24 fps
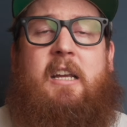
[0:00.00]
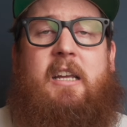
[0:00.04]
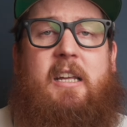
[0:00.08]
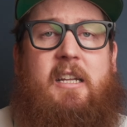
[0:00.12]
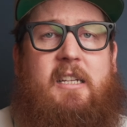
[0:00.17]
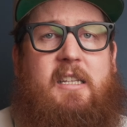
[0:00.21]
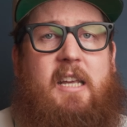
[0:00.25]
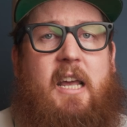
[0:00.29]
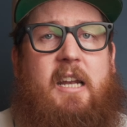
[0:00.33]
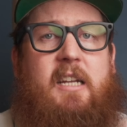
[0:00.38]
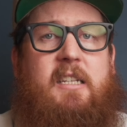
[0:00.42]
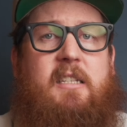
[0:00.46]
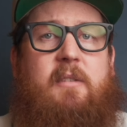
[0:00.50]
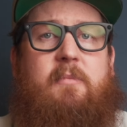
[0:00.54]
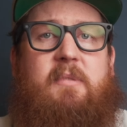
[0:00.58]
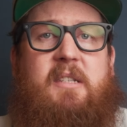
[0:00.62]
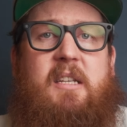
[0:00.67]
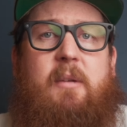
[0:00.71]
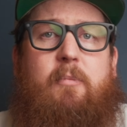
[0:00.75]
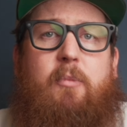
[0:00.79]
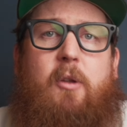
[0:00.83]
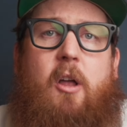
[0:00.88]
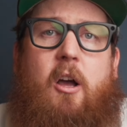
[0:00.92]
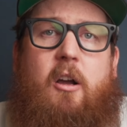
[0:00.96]
inside of some
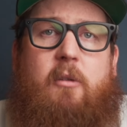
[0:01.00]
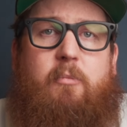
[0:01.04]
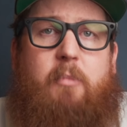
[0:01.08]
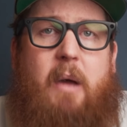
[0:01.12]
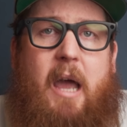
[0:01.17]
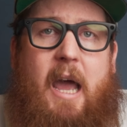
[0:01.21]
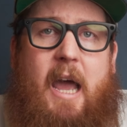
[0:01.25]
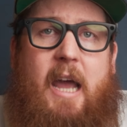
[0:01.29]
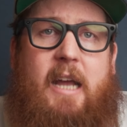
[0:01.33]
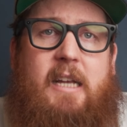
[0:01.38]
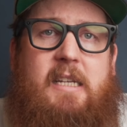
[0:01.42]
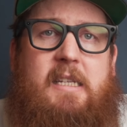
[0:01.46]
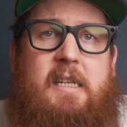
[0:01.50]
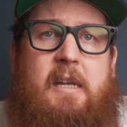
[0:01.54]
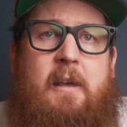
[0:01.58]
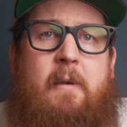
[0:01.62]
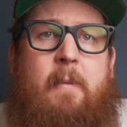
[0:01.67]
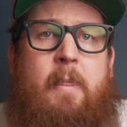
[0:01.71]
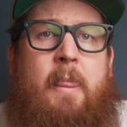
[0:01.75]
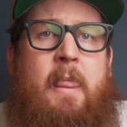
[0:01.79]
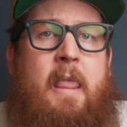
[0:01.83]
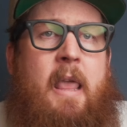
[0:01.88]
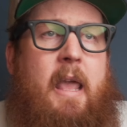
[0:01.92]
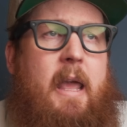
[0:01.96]
Ziploc bags.
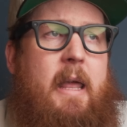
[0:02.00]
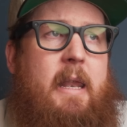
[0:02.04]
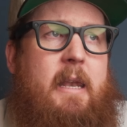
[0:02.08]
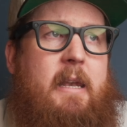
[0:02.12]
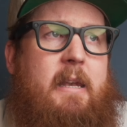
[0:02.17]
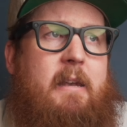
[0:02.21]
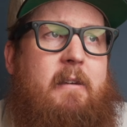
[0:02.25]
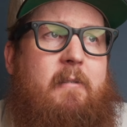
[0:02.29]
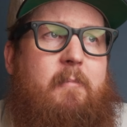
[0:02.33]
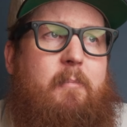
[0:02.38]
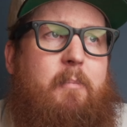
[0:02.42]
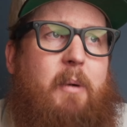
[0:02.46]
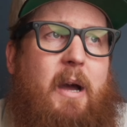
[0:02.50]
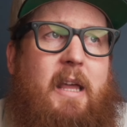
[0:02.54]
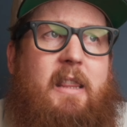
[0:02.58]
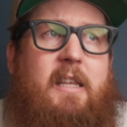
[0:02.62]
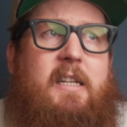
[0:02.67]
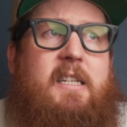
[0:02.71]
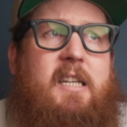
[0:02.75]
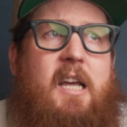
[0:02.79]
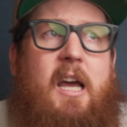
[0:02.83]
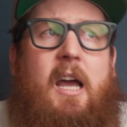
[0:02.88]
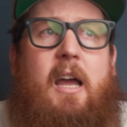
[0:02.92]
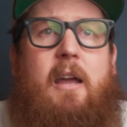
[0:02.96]
And by the
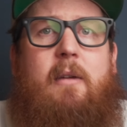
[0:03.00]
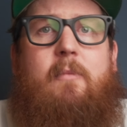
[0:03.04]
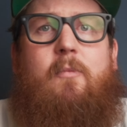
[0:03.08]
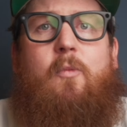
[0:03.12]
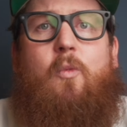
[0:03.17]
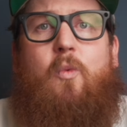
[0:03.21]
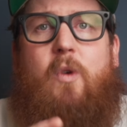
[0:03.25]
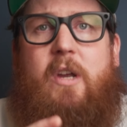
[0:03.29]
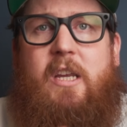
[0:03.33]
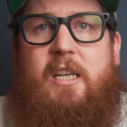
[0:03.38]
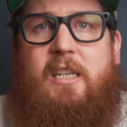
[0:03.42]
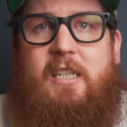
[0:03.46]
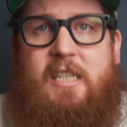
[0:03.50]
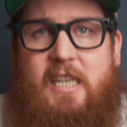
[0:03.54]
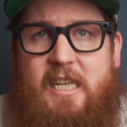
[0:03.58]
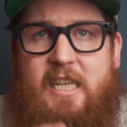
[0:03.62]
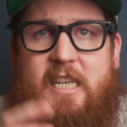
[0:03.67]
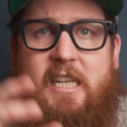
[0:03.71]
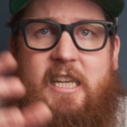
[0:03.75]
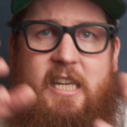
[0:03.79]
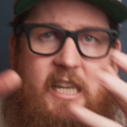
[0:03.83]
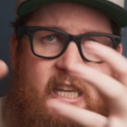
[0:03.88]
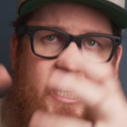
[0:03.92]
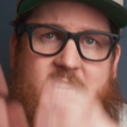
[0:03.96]
time we
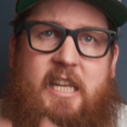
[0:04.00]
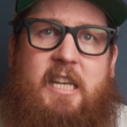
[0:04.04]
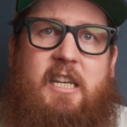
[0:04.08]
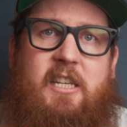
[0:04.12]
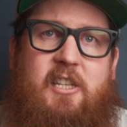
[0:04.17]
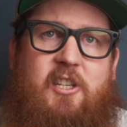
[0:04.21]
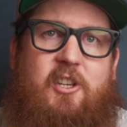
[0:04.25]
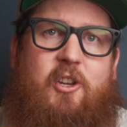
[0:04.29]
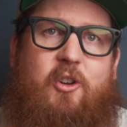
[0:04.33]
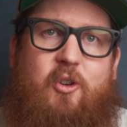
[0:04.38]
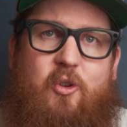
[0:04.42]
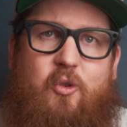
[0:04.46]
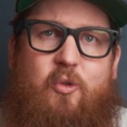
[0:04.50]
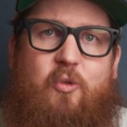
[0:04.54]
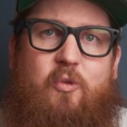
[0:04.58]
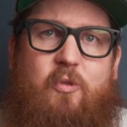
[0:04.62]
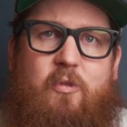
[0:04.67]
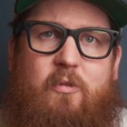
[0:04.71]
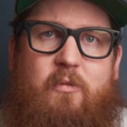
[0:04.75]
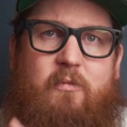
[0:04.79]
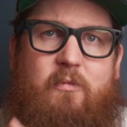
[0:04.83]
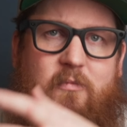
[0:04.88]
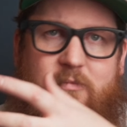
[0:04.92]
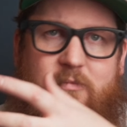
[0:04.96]
dig into
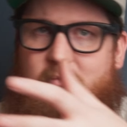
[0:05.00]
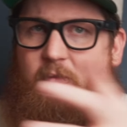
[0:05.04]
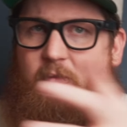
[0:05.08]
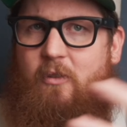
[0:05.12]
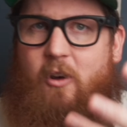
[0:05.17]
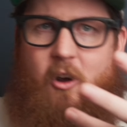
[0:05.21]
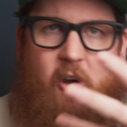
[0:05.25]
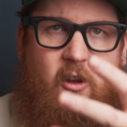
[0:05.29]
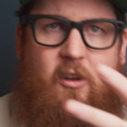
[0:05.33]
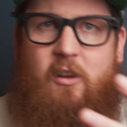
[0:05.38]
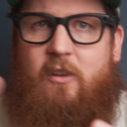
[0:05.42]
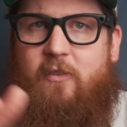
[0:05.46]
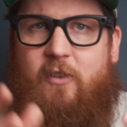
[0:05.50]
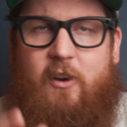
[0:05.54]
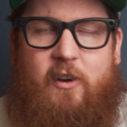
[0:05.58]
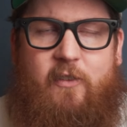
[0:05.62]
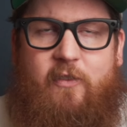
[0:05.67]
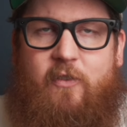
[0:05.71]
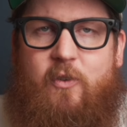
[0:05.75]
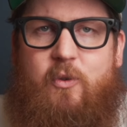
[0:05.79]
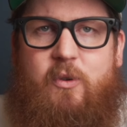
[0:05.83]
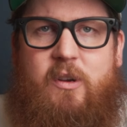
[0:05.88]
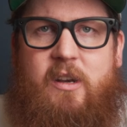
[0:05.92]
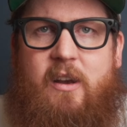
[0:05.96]
all of our
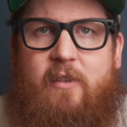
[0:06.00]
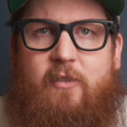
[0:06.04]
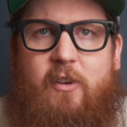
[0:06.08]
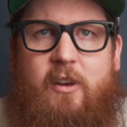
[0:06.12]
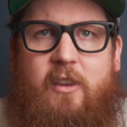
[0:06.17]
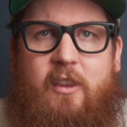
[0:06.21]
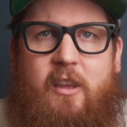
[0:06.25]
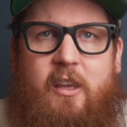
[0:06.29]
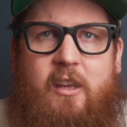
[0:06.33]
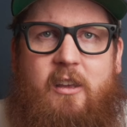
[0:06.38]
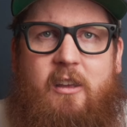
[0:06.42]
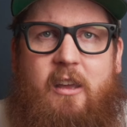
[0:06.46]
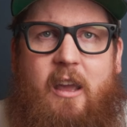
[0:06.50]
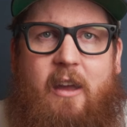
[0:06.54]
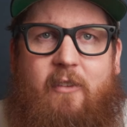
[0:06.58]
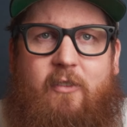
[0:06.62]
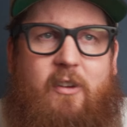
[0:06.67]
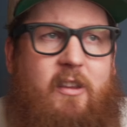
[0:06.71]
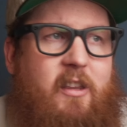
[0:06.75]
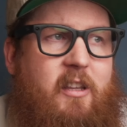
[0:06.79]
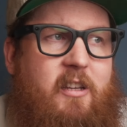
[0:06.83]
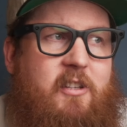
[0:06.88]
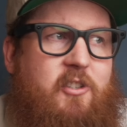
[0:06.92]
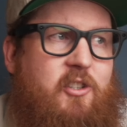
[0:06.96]
food and
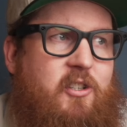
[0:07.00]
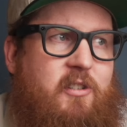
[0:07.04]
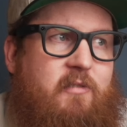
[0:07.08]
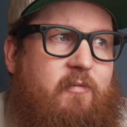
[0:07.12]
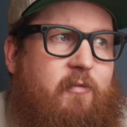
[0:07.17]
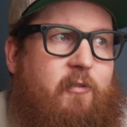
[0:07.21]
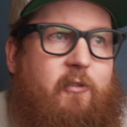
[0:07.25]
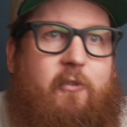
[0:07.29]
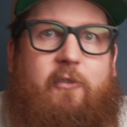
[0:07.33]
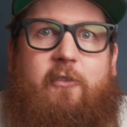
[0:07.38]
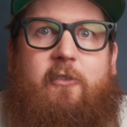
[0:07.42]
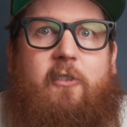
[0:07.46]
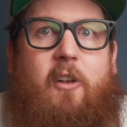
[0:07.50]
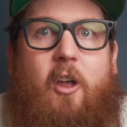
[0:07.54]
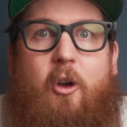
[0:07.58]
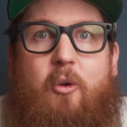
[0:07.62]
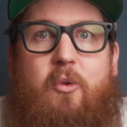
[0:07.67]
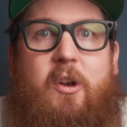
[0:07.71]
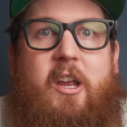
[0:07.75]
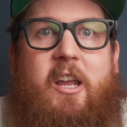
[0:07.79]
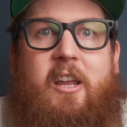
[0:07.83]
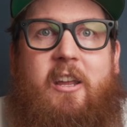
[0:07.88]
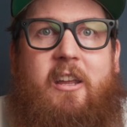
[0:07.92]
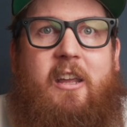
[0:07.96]
everything is just
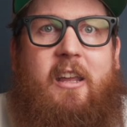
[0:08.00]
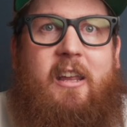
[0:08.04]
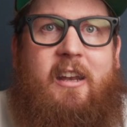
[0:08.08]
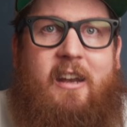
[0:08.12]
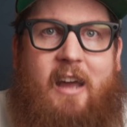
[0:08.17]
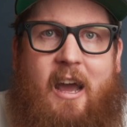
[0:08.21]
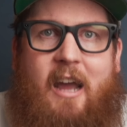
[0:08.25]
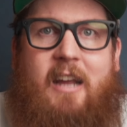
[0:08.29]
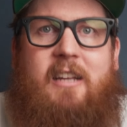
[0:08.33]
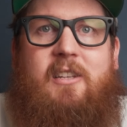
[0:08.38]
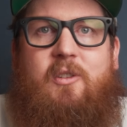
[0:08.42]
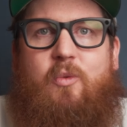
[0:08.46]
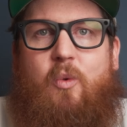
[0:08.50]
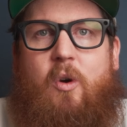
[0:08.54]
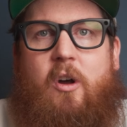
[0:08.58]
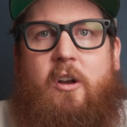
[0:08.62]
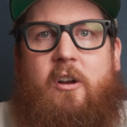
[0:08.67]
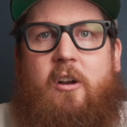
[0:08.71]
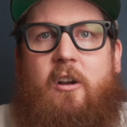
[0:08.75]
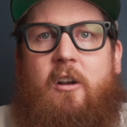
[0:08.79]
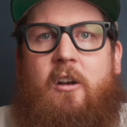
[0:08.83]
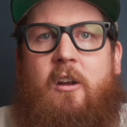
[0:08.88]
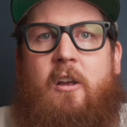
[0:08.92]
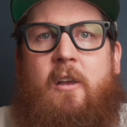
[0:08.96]
floating in ice
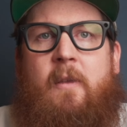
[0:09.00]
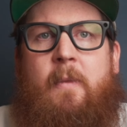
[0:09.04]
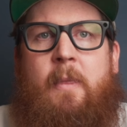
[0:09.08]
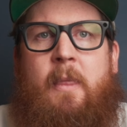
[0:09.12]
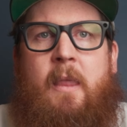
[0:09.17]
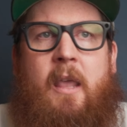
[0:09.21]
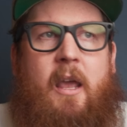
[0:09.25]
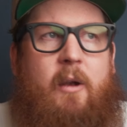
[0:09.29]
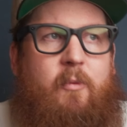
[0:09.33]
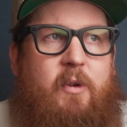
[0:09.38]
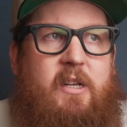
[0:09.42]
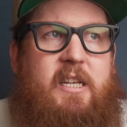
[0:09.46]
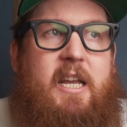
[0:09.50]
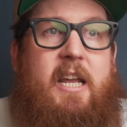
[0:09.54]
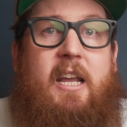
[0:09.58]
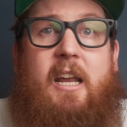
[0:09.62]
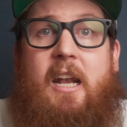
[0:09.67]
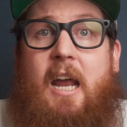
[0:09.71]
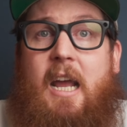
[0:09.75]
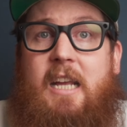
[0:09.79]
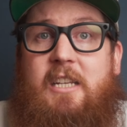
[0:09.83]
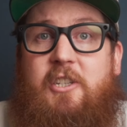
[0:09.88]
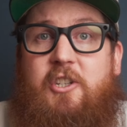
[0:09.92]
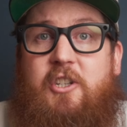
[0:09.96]
water. And we take an ice